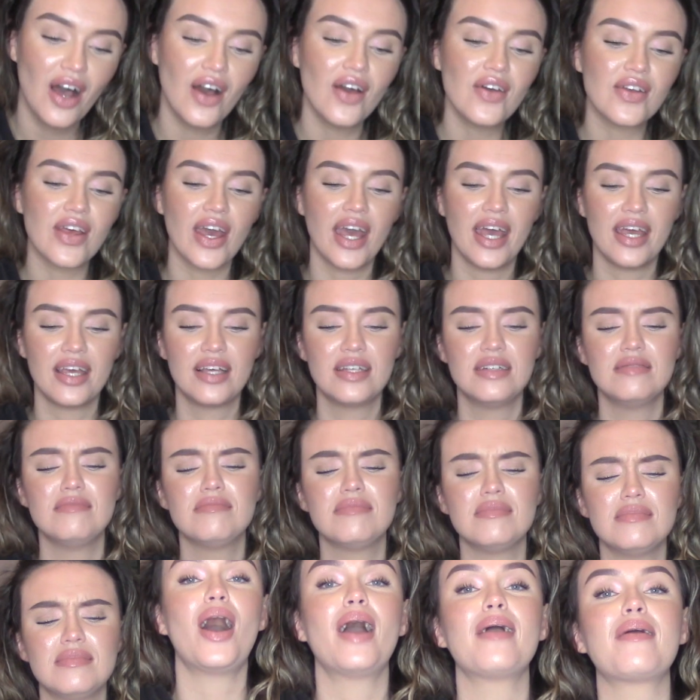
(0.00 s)
Okay,
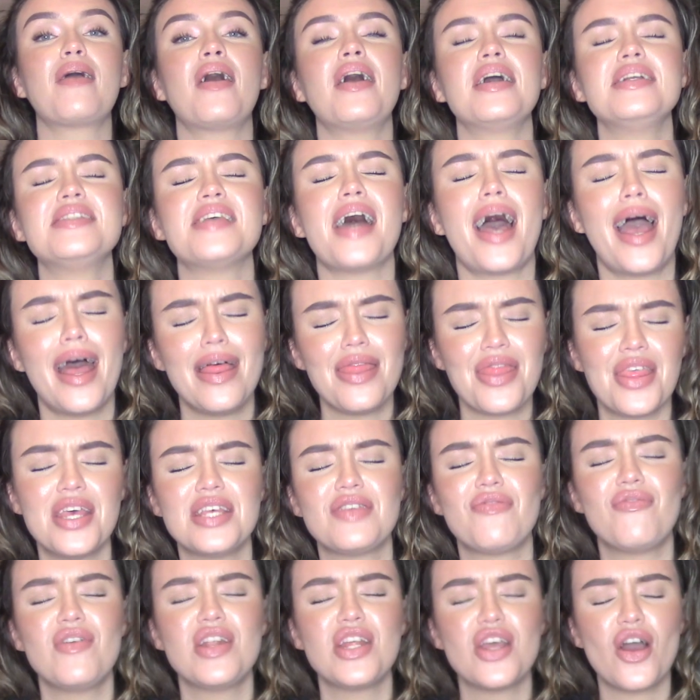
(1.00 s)
I'm going to end
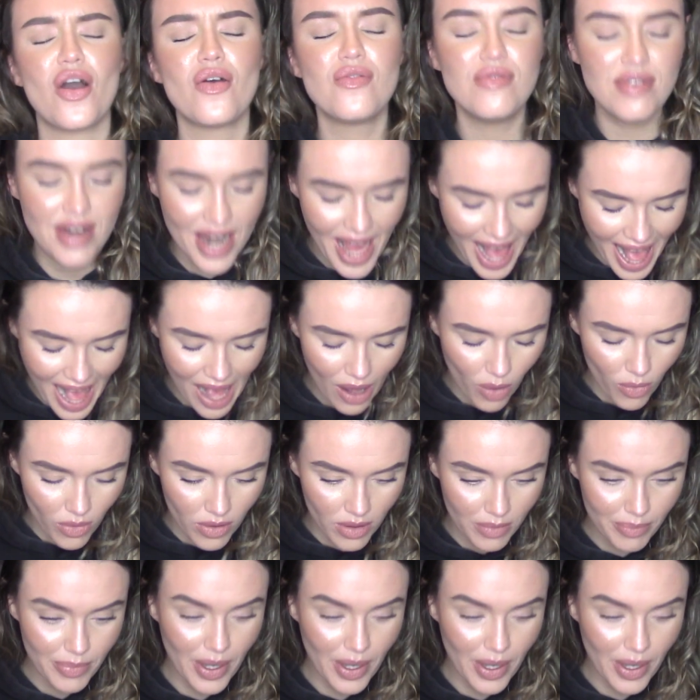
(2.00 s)
this video now,